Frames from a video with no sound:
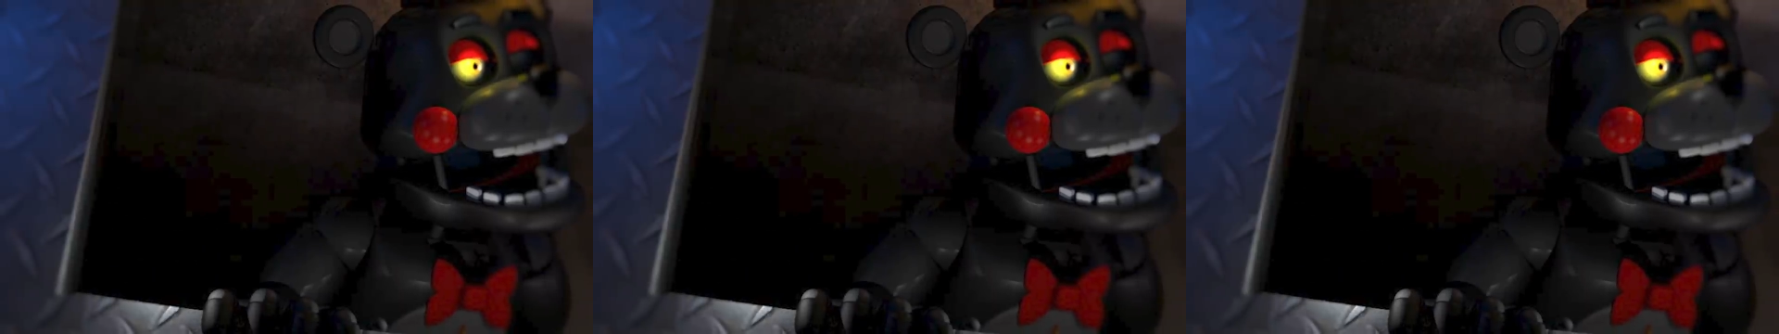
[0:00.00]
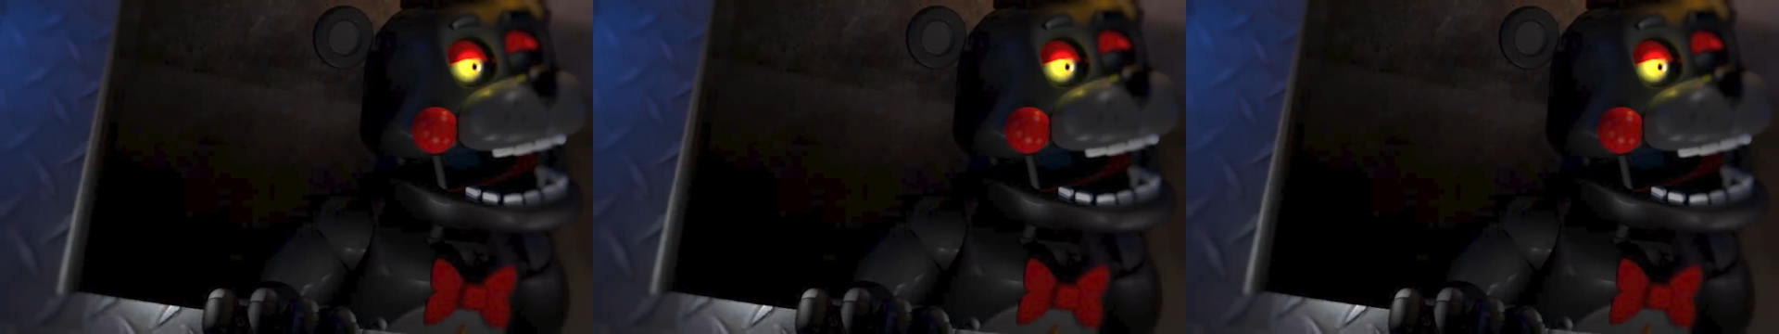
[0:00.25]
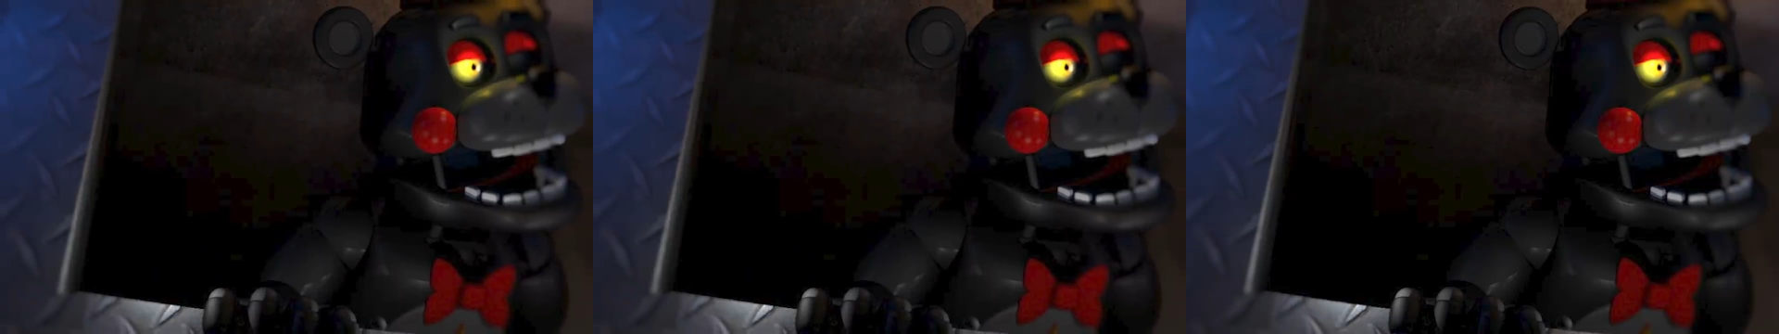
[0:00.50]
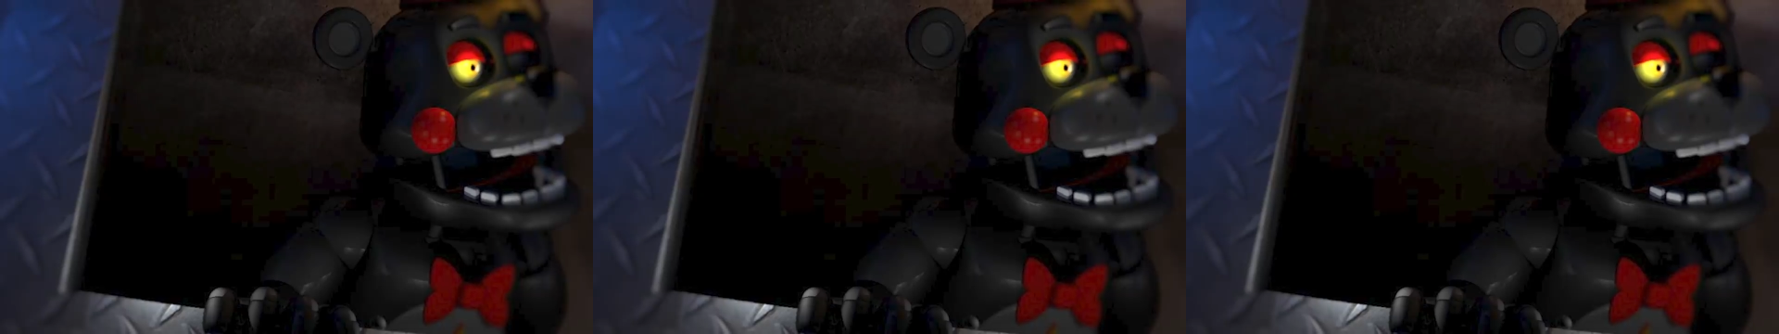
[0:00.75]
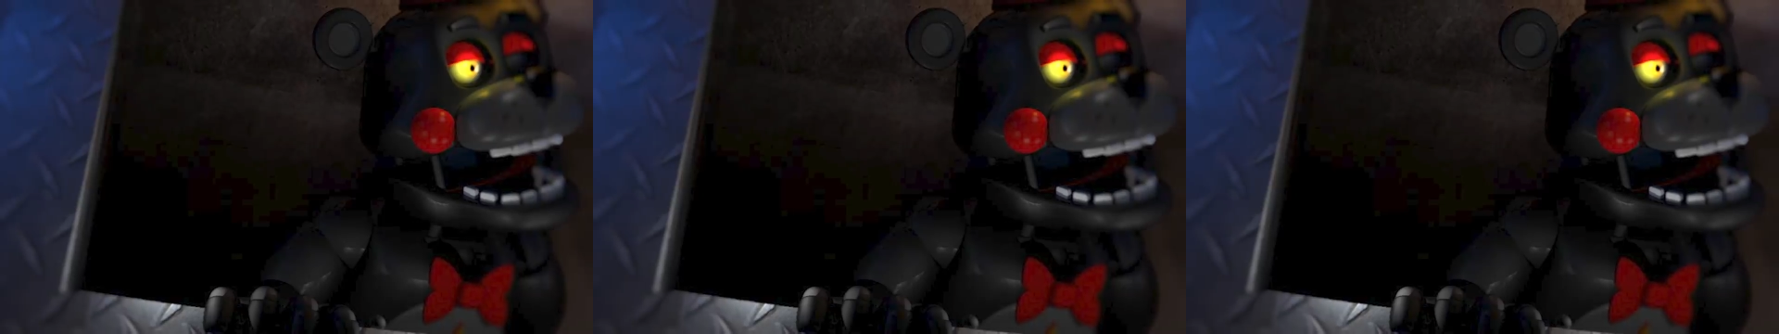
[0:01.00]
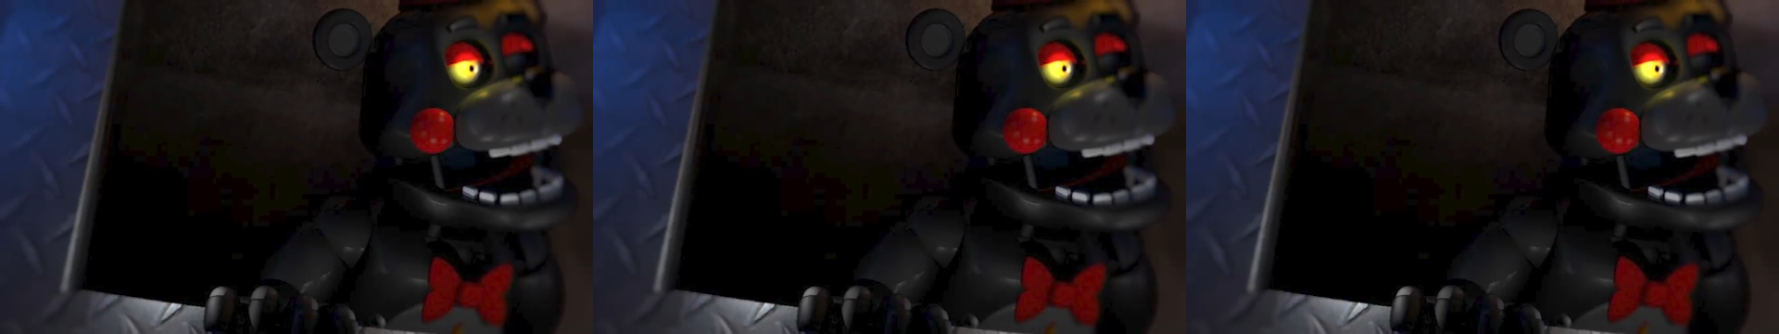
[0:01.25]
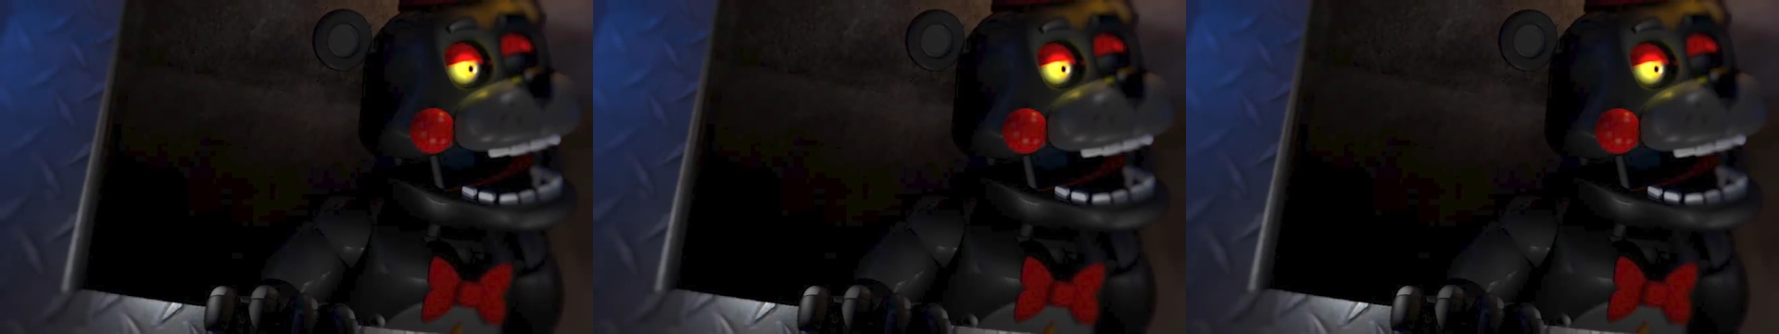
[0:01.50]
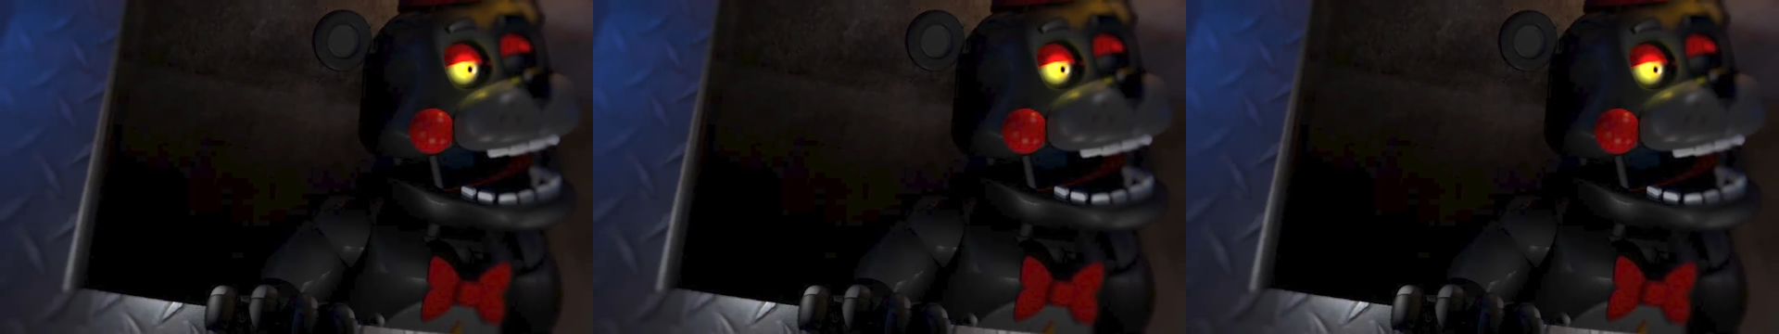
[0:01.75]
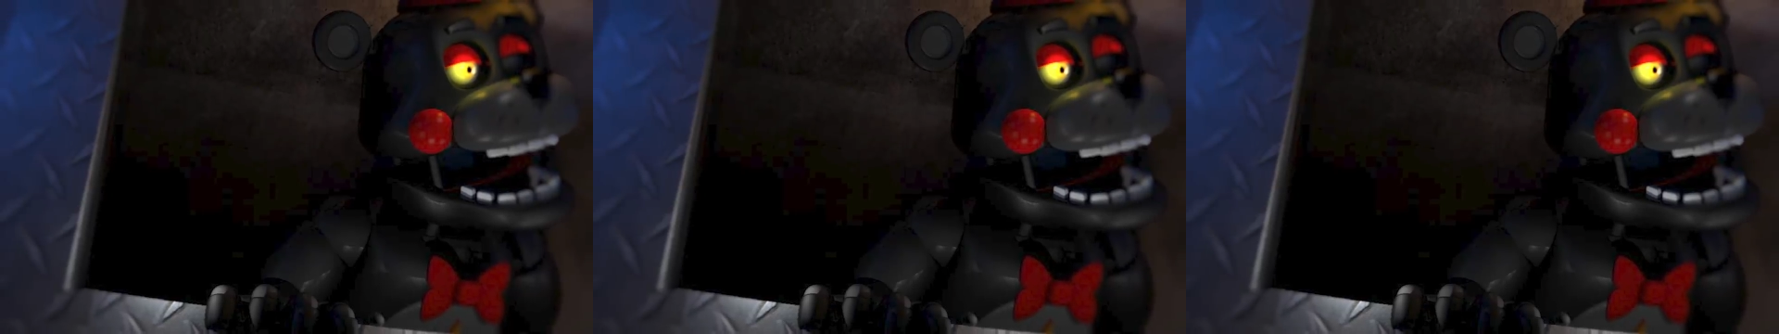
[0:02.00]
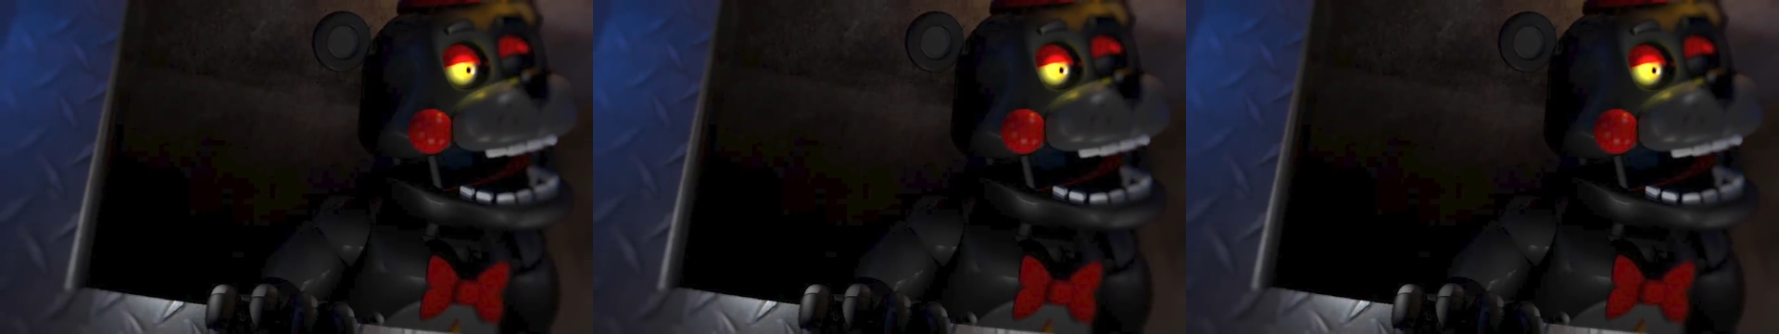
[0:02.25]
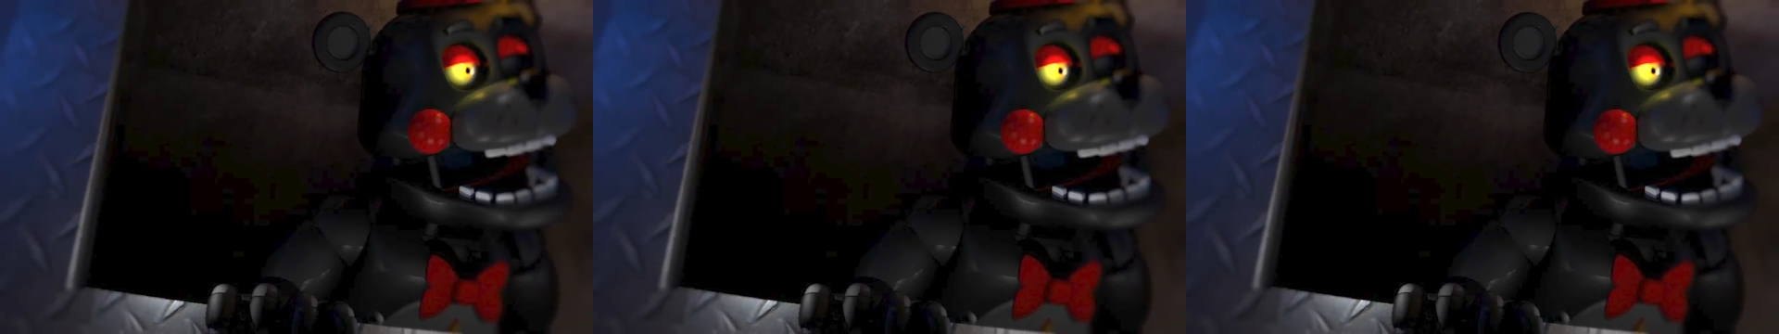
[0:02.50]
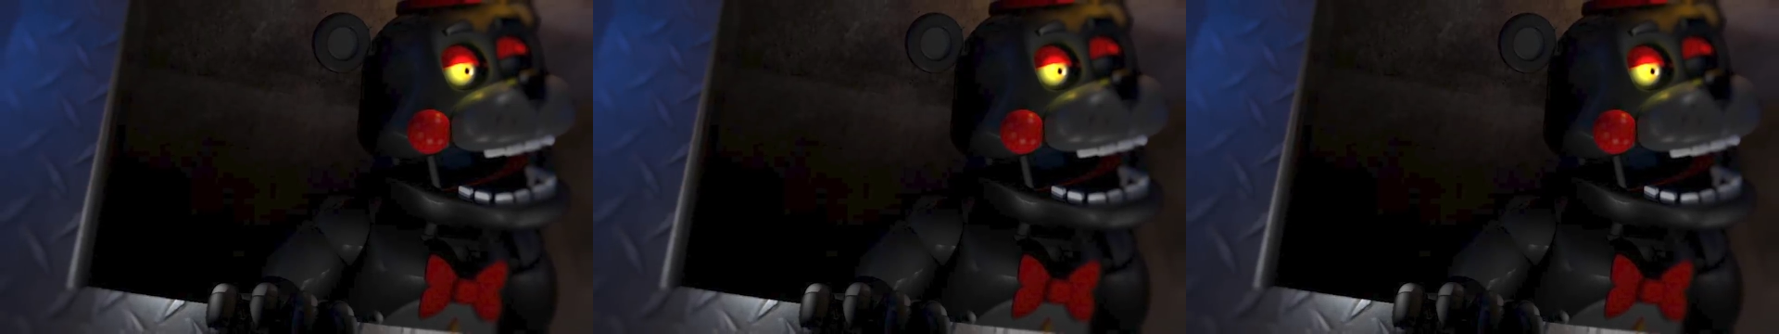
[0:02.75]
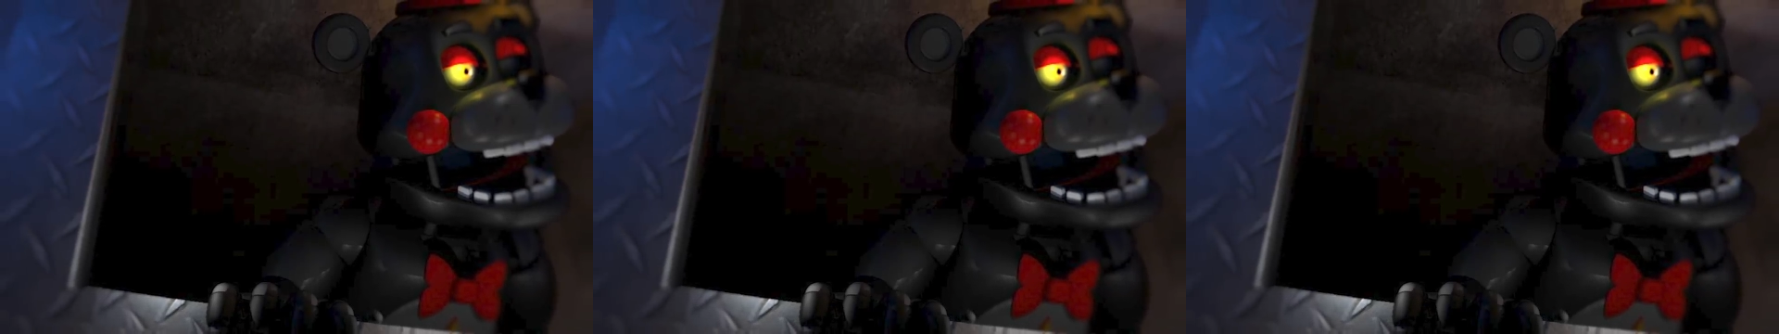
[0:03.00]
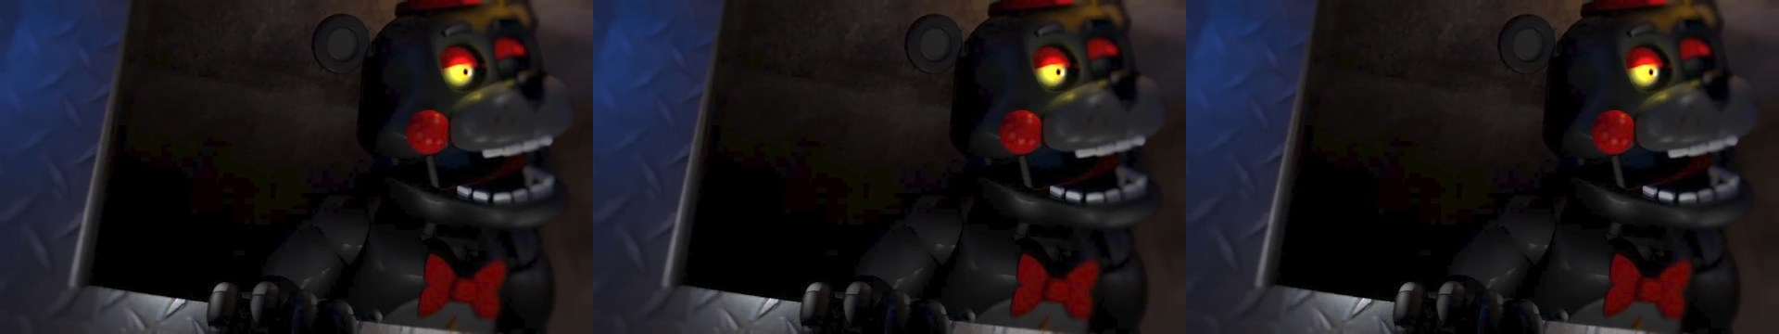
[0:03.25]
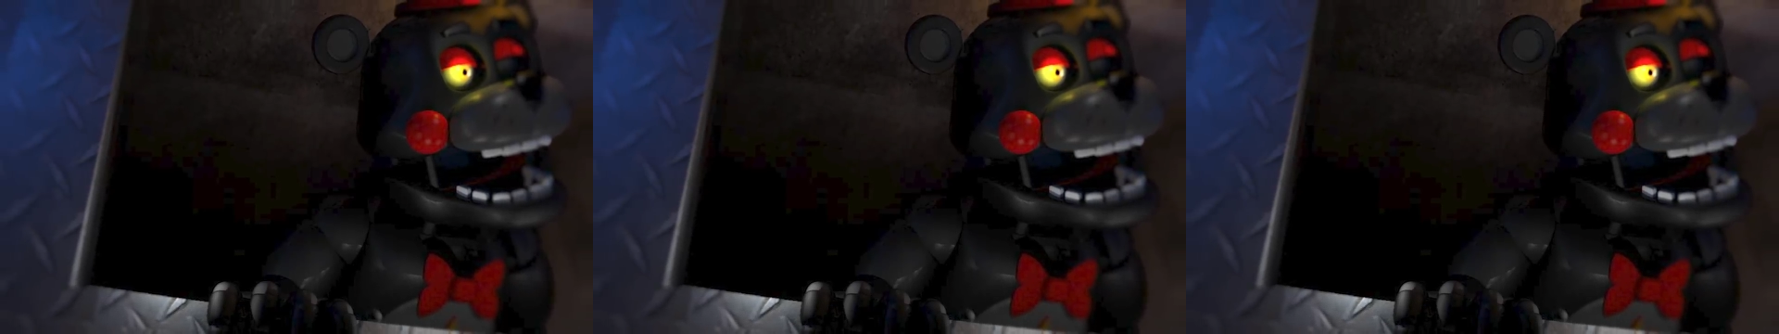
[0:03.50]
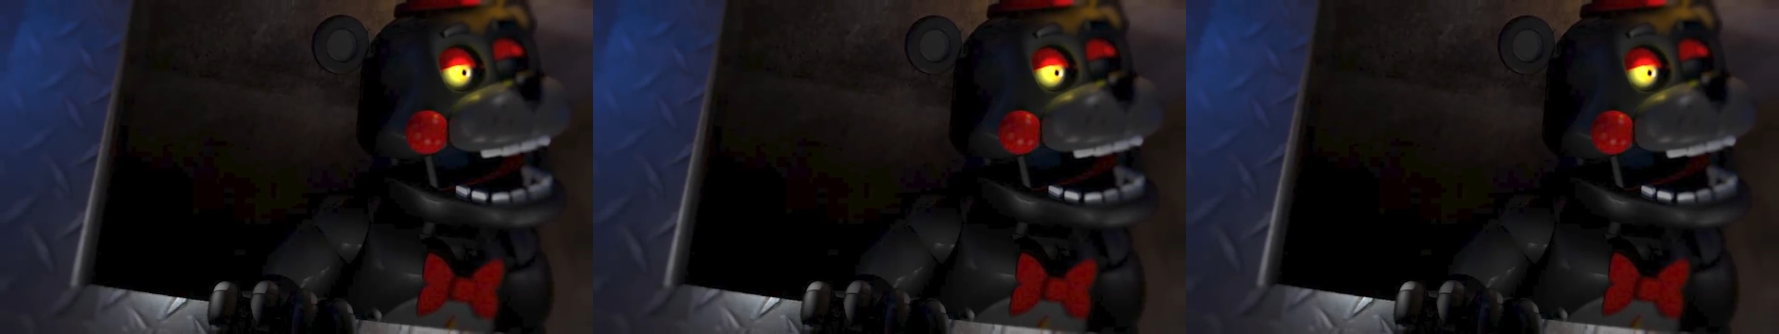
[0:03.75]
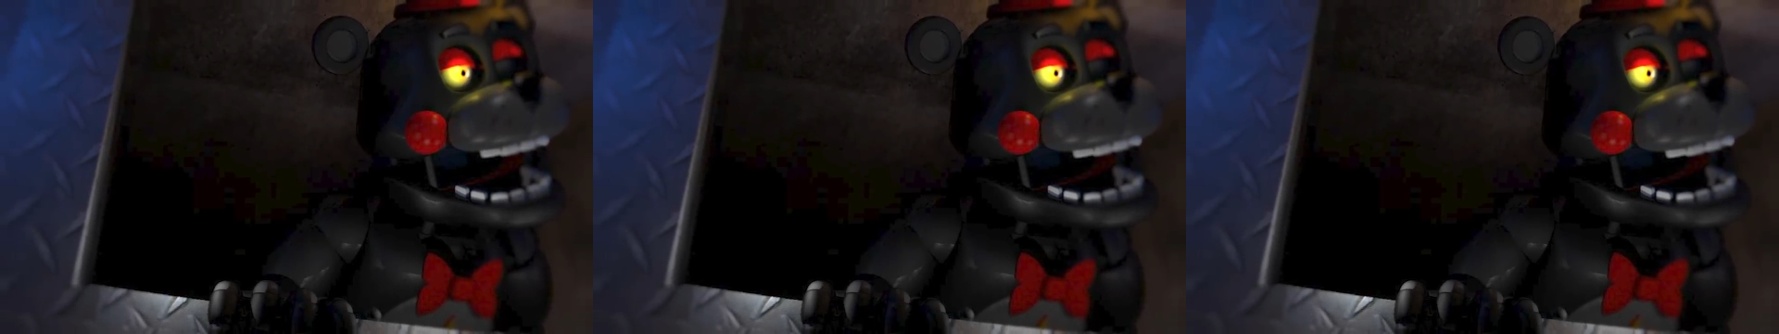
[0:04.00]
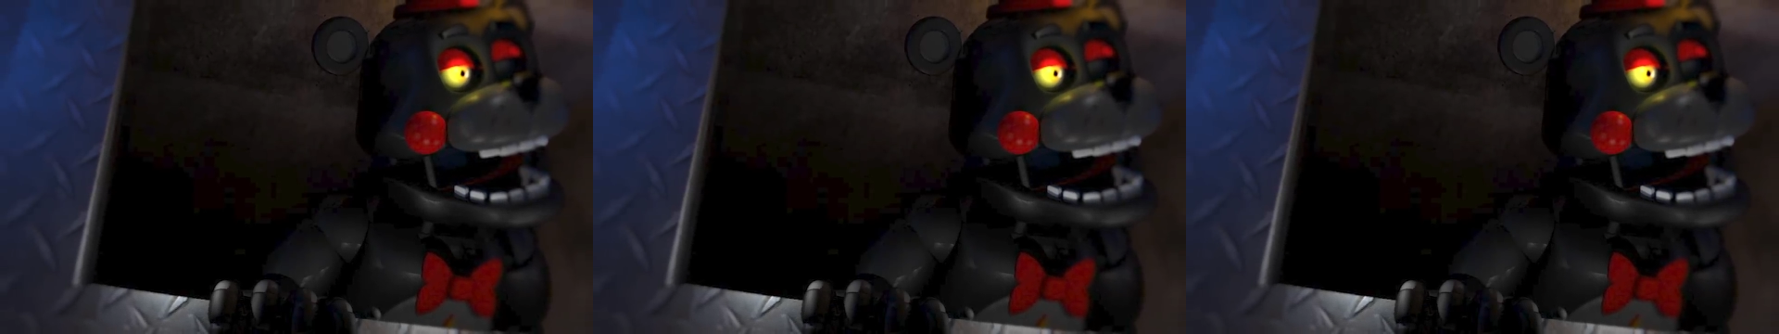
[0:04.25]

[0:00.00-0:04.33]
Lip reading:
Nobody's mouth can be seen.